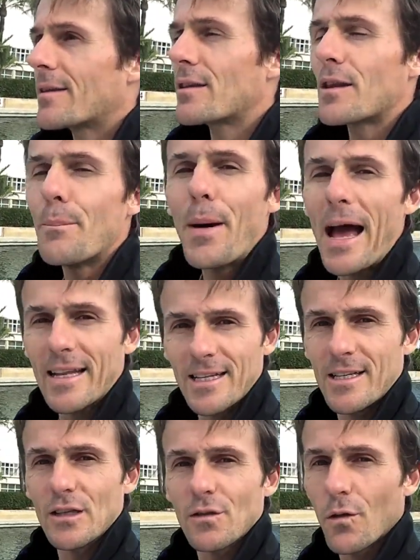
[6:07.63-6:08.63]
the, the
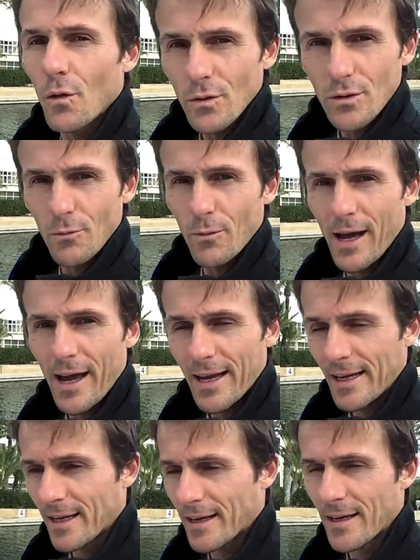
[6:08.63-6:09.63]
pettiness falls
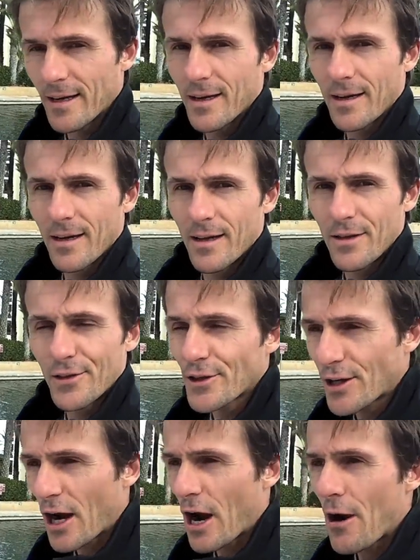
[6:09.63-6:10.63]
away
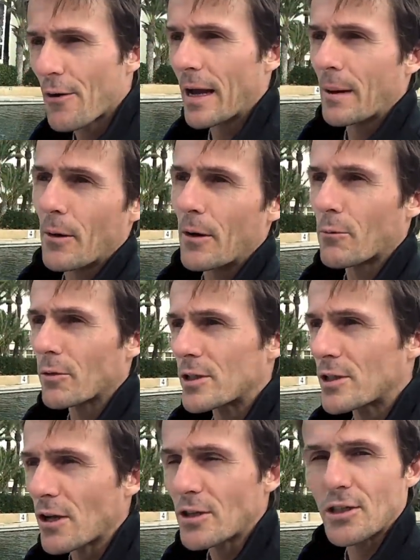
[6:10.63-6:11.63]
caring about what
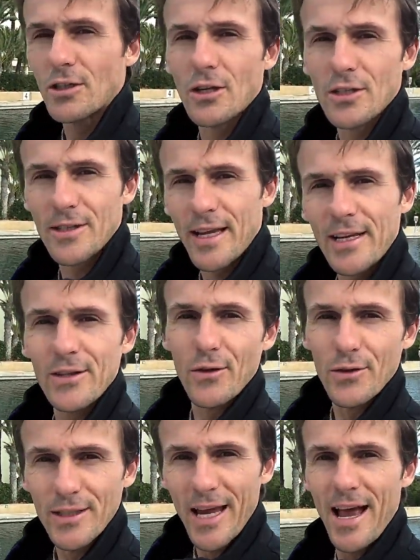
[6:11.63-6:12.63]
such and such thinks
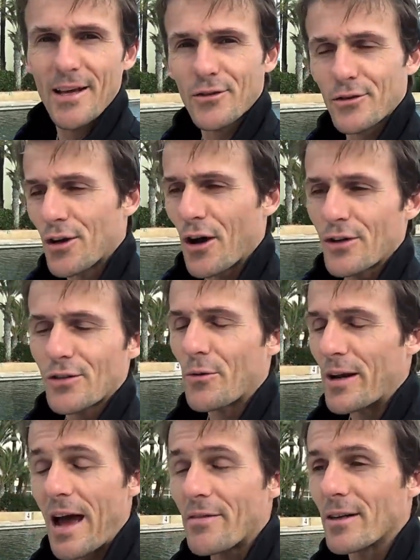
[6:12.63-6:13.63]
or says or does or
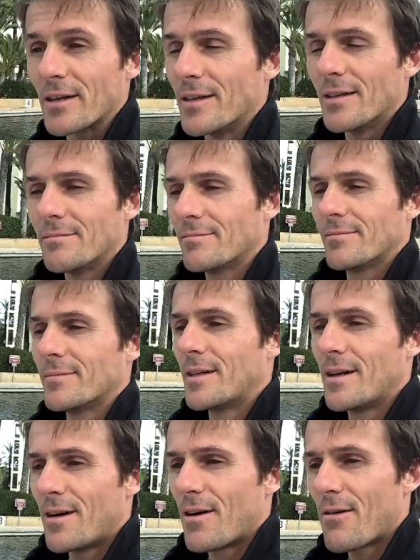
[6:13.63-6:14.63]
whatever
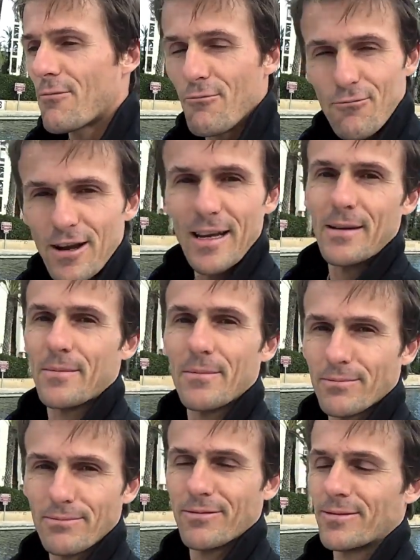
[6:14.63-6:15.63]
really
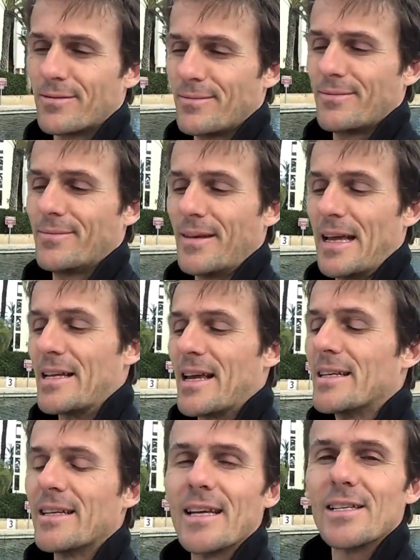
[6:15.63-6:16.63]

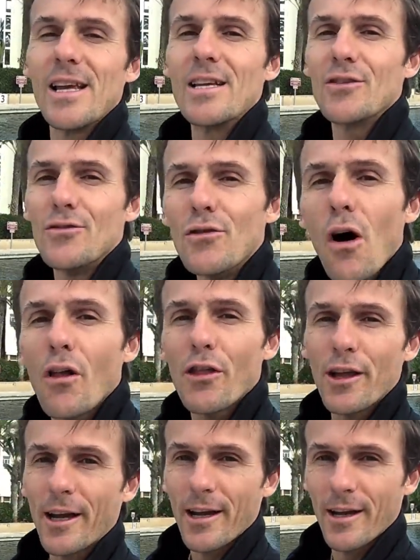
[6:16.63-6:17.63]
is, is, is
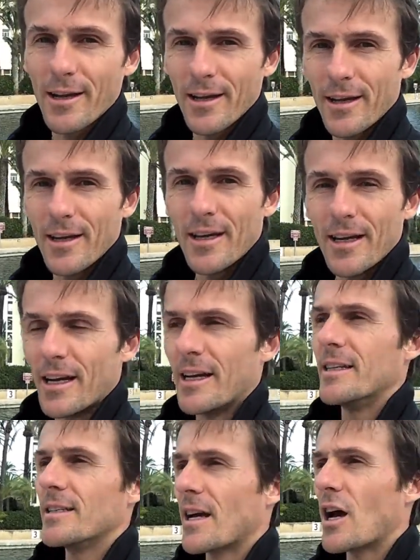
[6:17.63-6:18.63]
nothing,
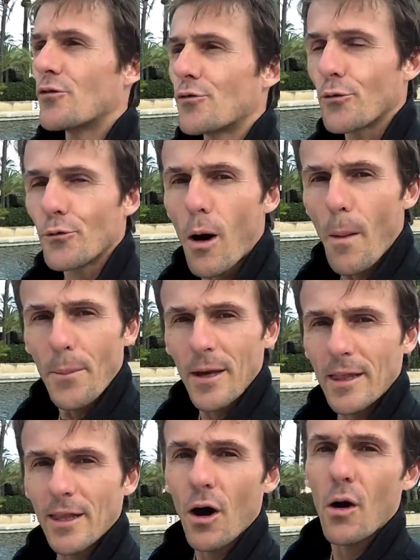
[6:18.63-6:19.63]
is a drop
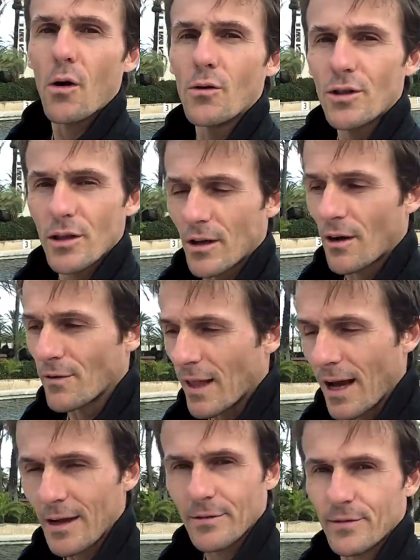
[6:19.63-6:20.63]
in the ocean of
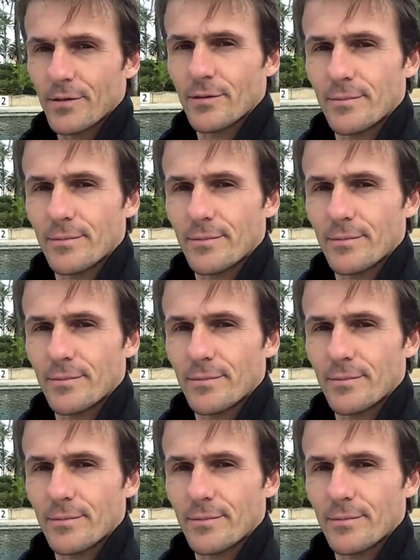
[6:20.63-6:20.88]
life,